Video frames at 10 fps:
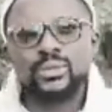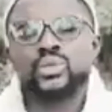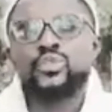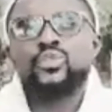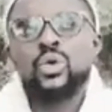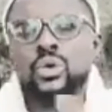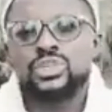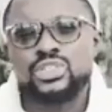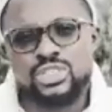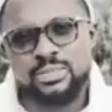you forgot
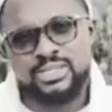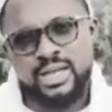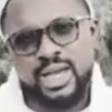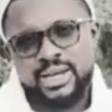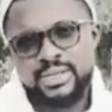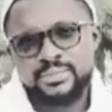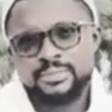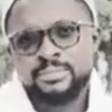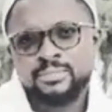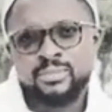the dream entirely?
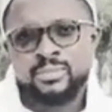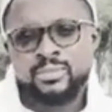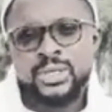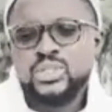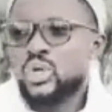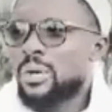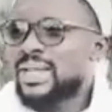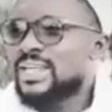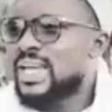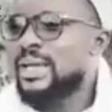Some
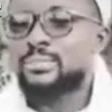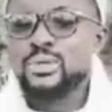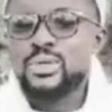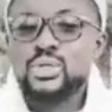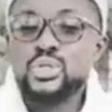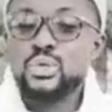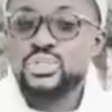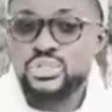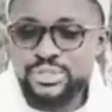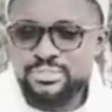other time, you
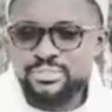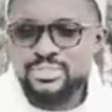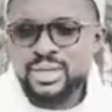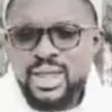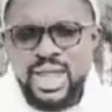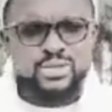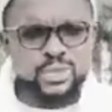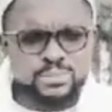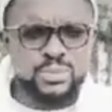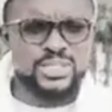dream, and
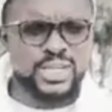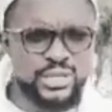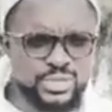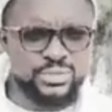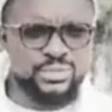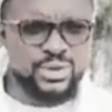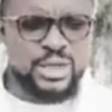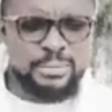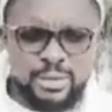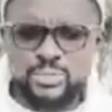something will tell you.
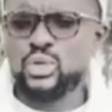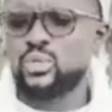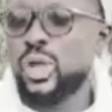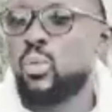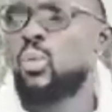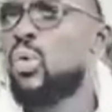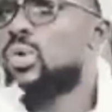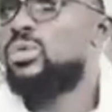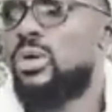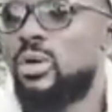Maybe you were
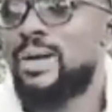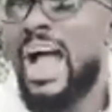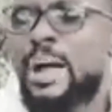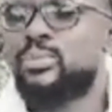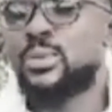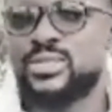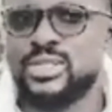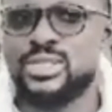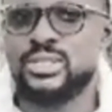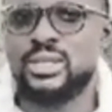woken up
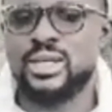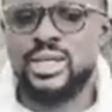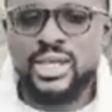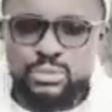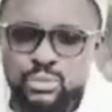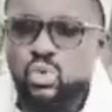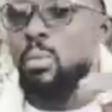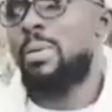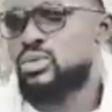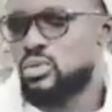abruptly, and you go
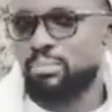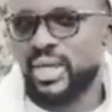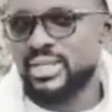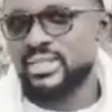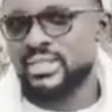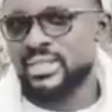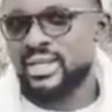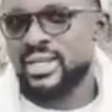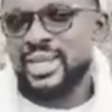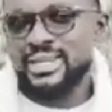back to bed,
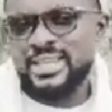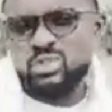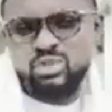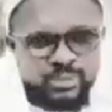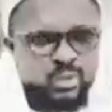and then the dream